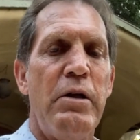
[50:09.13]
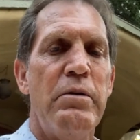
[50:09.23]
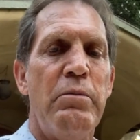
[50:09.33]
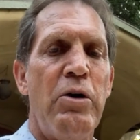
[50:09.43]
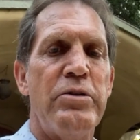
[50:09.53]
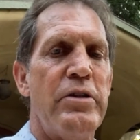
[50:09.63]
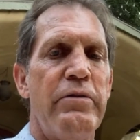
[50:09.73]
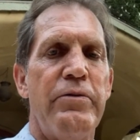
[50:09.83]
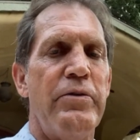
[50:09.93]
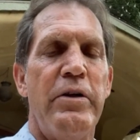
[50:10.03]
most
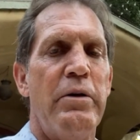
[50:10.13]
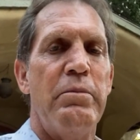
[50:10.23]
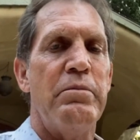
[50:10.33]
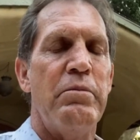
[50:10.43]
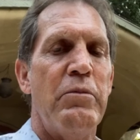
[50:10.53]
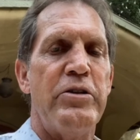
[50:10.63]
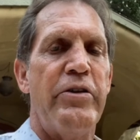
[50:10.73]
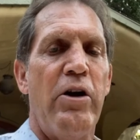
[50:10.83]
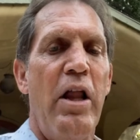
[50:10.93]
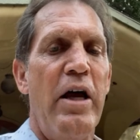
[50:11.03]
of
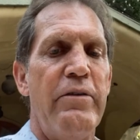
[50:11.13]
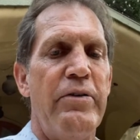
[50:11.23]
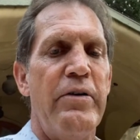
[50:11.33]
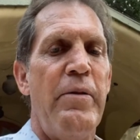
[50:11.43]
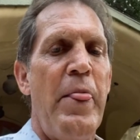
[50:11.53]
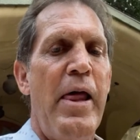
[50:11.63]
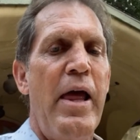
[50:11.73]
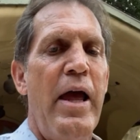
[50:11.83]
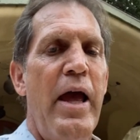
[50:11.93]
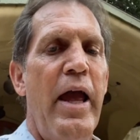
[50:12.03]
your life,
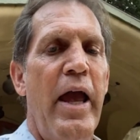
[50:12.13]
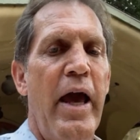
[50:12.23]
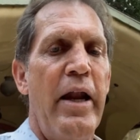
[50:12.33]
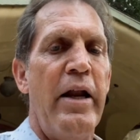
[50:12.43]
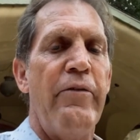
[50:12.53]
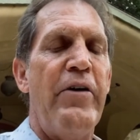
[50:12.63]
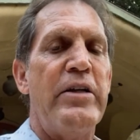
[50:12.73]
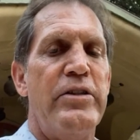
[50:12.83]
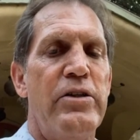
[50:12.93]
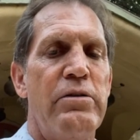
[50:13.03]
and it
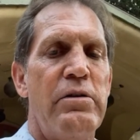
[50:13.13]
affects you.